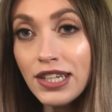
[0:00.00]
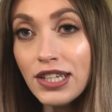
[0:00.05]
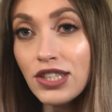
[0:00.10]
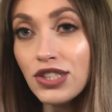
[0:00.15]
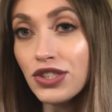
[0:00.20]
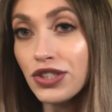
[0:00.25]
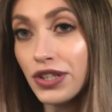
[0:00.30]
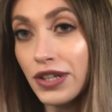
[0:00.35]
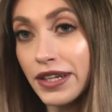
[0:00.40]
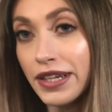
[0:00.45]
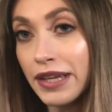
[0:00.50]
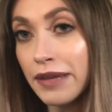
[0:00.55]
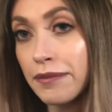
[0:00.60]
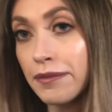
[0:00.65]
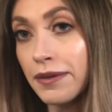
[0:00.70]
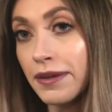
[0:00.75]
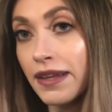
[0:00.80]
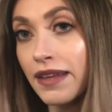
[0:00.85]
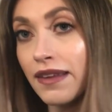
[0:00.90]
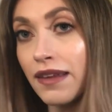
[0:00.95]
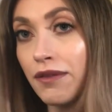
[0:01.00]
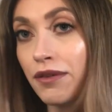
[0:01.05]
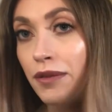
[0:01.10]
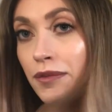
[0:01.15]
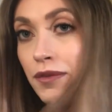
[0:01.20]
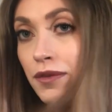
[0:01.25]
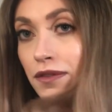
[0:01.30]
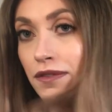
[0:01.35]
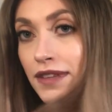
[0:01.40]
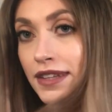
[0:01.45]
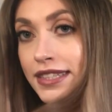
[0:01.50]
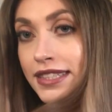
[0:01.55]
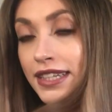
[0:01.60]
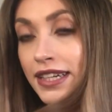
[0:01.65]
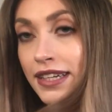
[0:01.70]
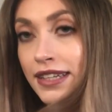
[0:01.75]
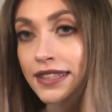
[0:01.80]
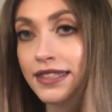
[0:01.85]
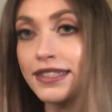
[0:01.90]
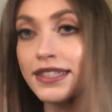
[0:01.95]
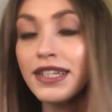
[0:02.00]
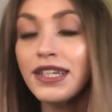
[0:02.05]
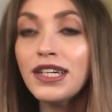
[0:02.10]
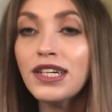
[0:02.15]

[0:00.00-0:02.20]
should completely remove the tint.